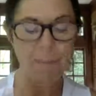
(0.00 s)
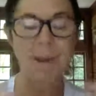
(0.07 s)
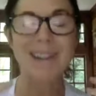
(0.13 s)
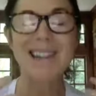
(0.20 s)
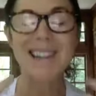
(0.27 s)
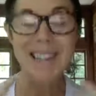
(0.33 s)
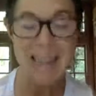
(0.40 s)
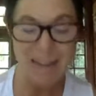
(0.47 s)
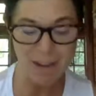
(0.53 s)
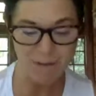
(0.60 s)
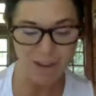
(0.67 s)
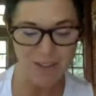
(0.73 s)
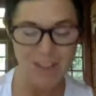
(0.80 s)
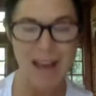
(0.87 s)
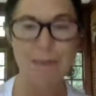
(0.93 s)
Believe
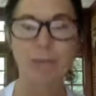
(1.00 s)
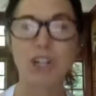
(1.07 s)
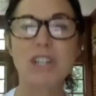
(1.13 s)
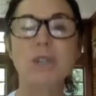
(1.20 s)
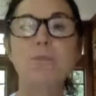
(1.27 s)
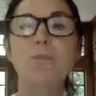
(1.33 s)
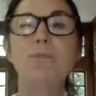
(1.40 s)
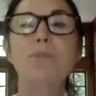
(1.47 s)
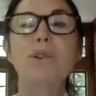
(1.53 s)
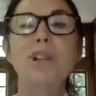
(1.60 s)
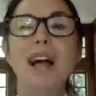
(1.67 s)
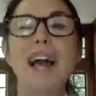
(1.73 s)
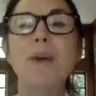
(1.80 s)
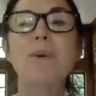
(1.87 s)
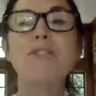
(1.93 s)
in them. Just
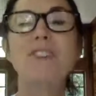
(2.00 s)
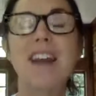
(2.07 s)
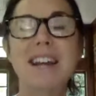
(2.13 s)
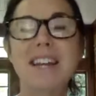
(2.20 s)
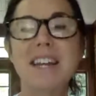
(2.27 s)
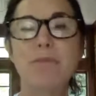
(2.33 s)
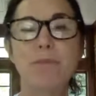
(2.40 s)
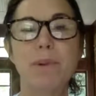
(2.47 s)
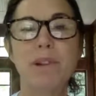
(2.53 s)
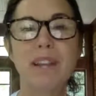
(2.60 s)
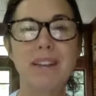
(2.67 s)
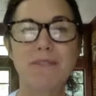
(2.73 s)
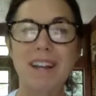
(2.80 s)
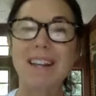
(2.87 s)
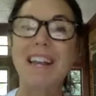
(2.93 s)
play with the idea of
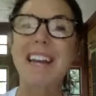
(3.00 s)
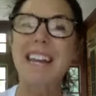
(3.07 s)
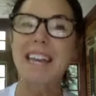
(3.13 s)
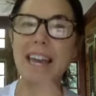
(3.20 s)
believing.